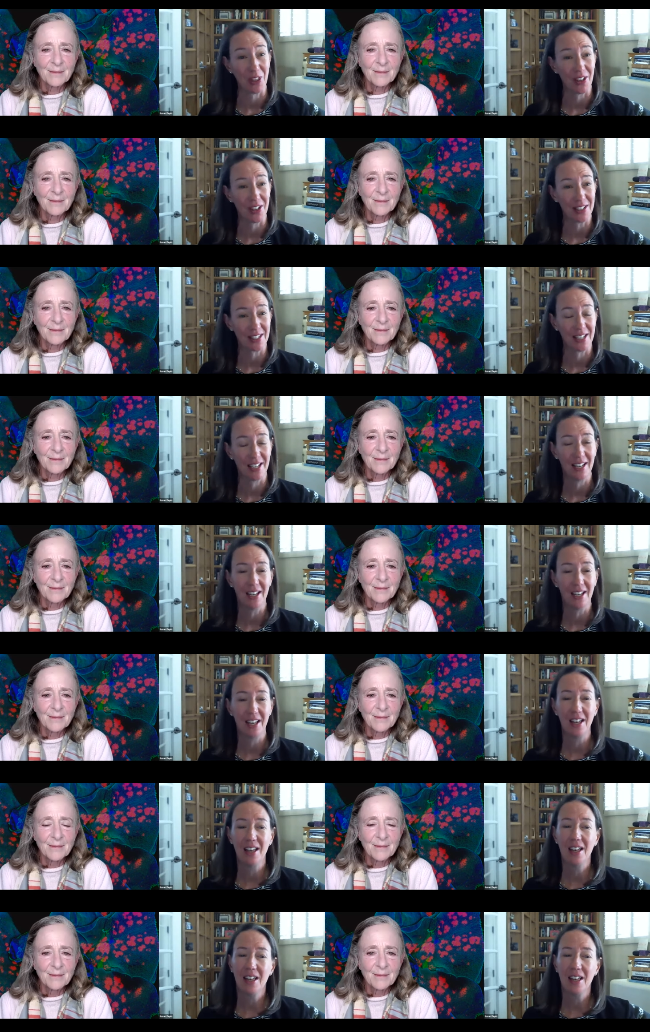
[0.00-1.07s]
Speaker 1: with us
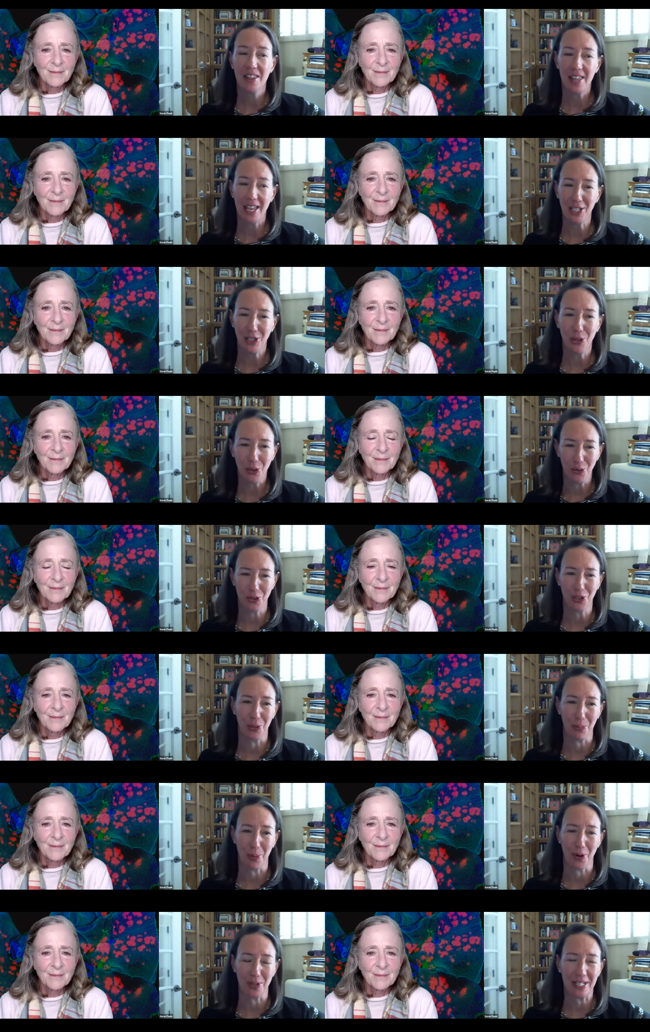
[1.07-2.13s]
Thank you to
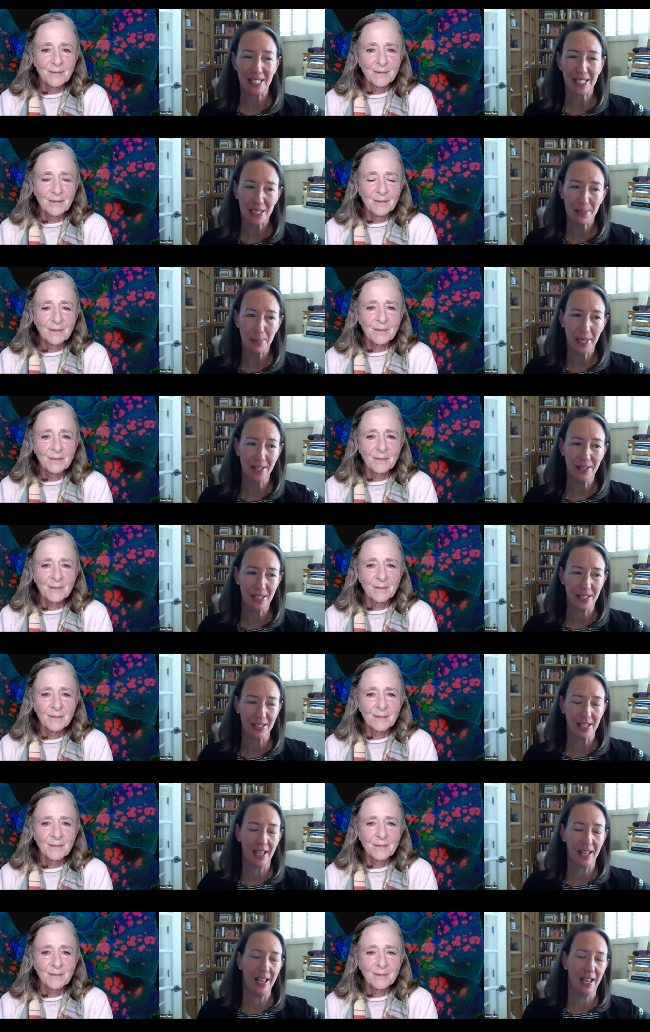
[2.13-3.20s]
the participants.
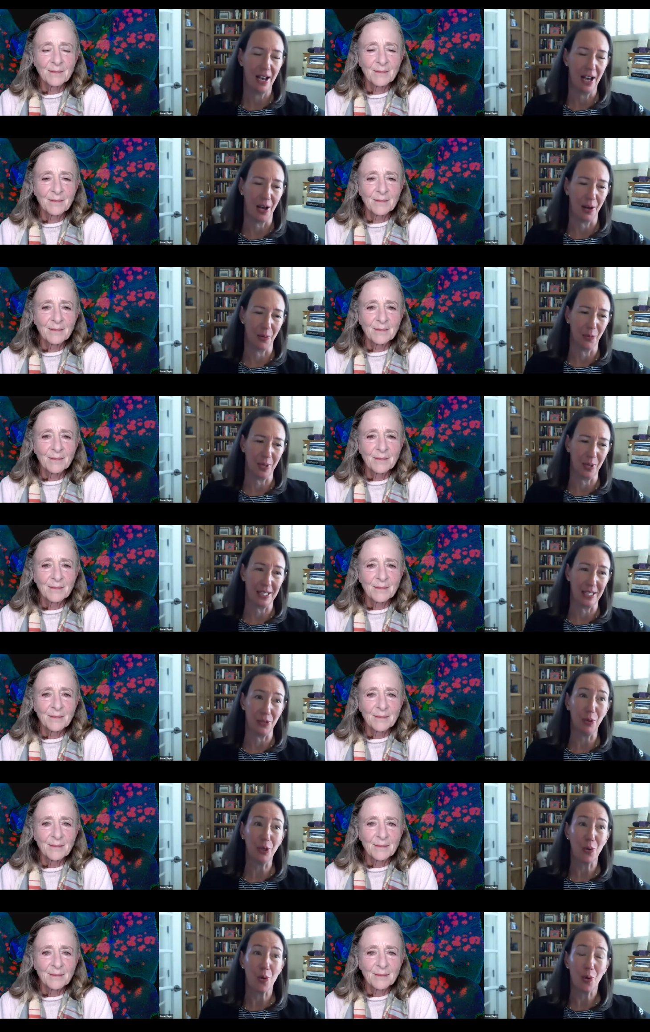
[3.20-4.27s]
Uh, we did
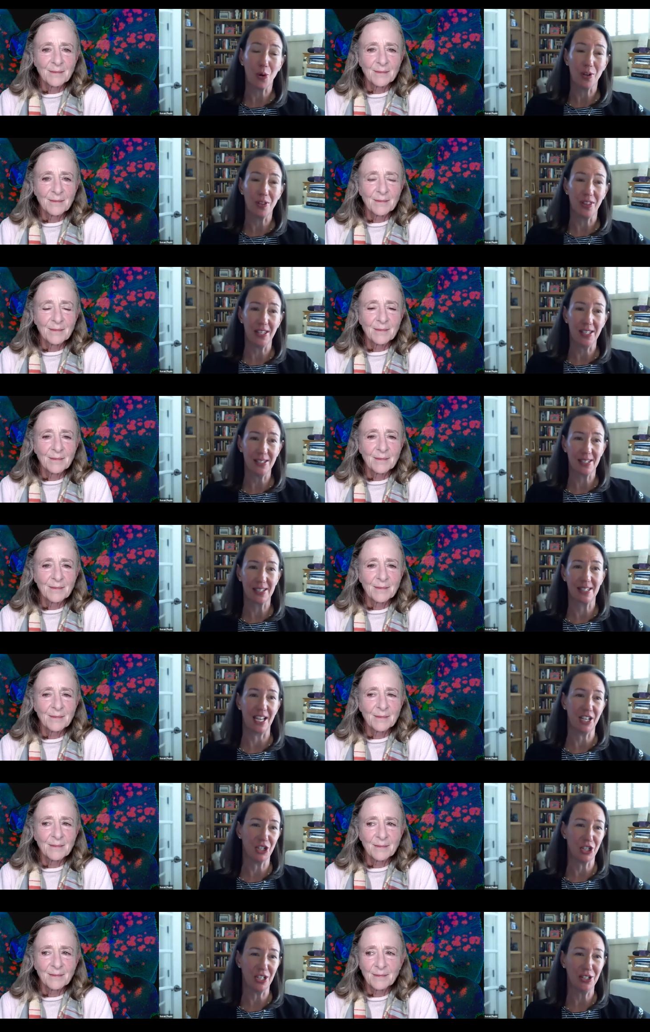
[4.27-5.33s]
record this
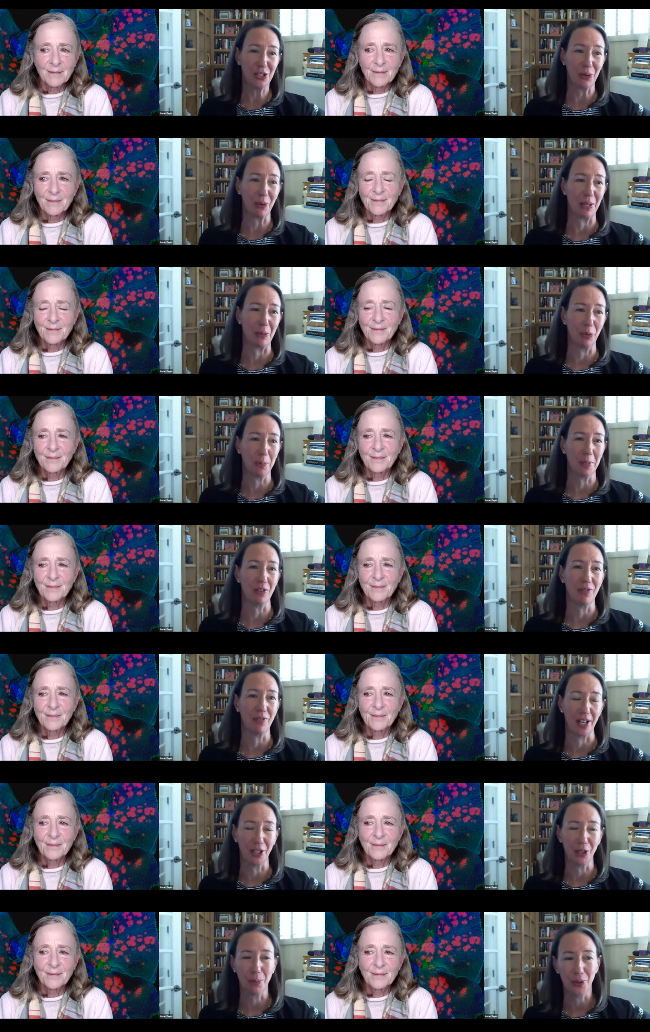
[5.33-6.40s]
session, so it will be
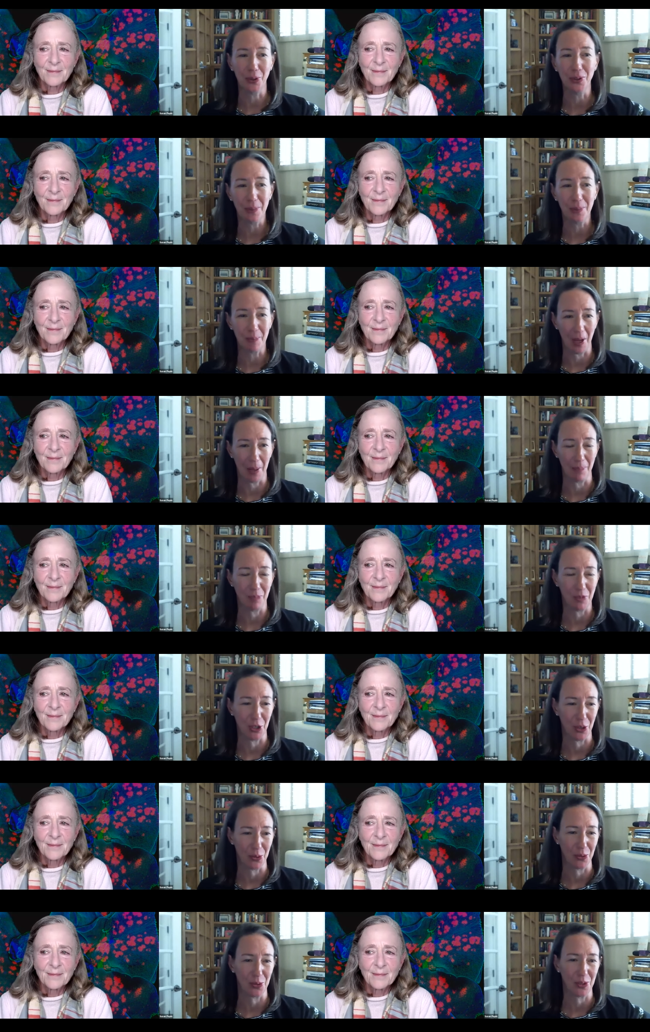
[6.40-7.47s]
available um, to
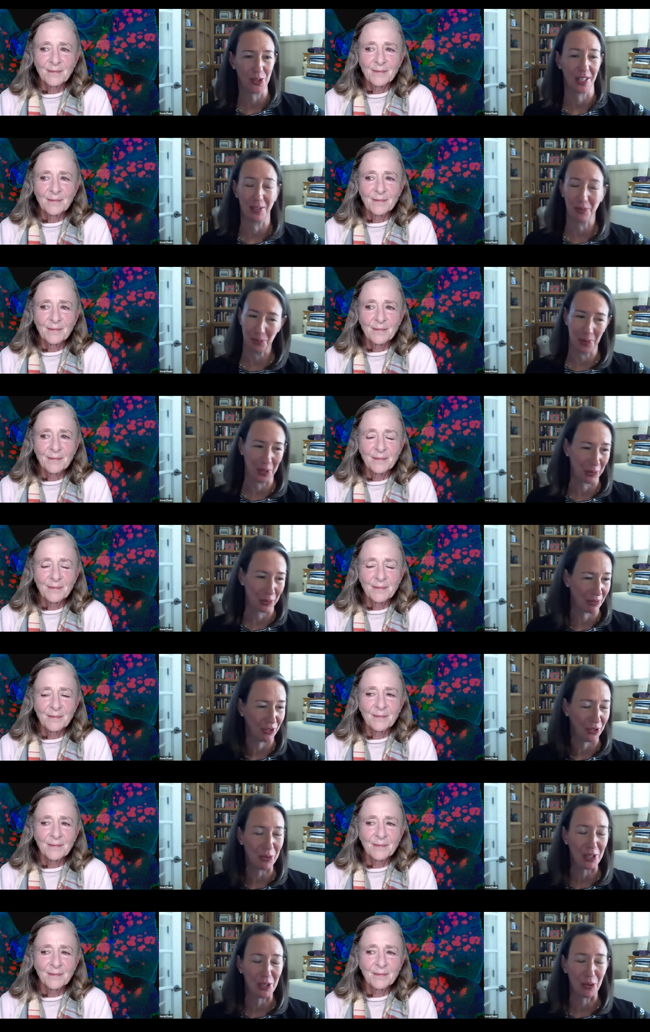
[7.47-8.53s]
those that want to
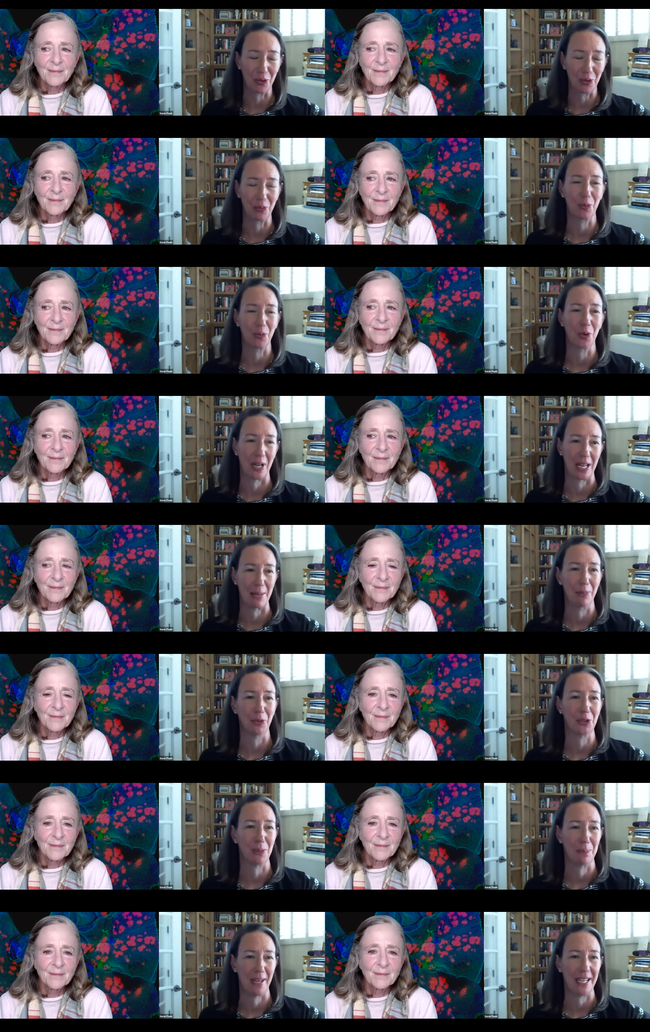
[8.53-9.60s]
review it or weren't able
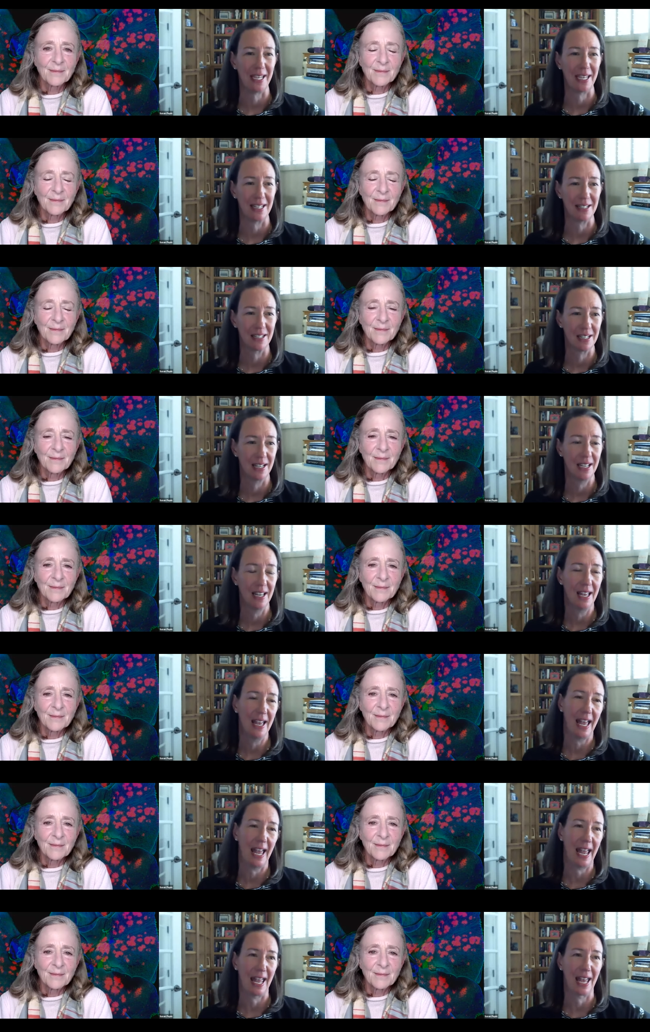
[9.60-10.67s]
to make it.
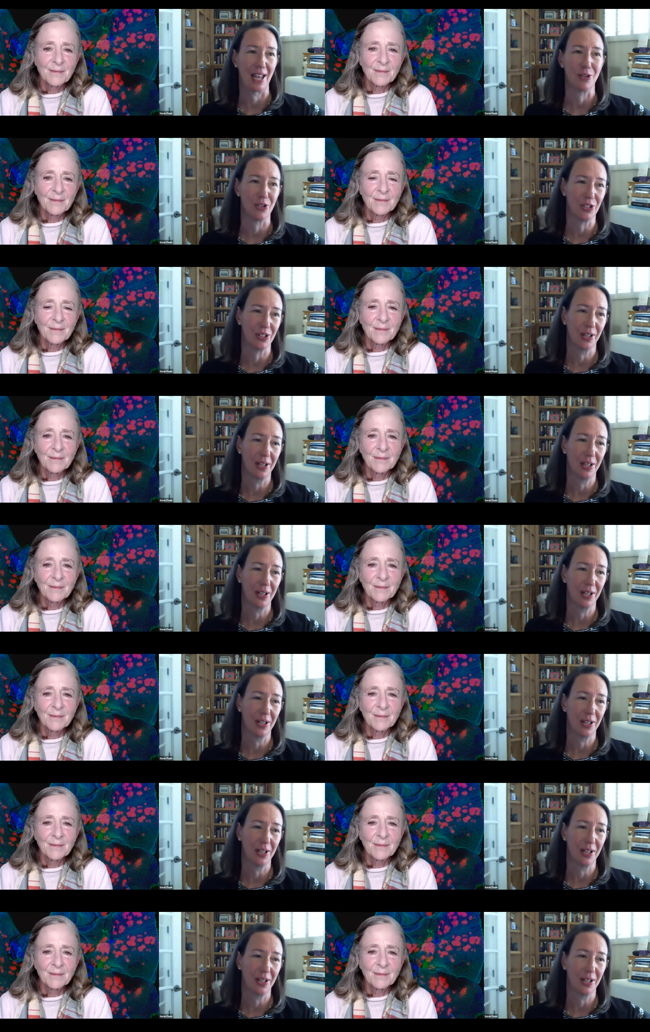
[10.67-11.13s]
And